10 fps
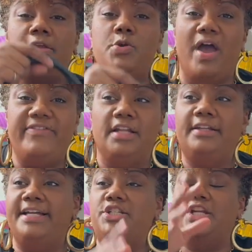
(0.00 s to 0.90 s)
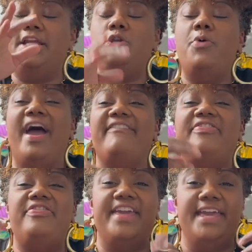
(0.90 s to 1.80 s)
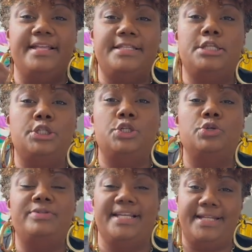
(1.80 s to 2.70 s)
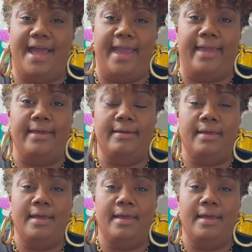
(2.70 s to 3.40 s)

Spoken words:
your lunch, you have things to do today,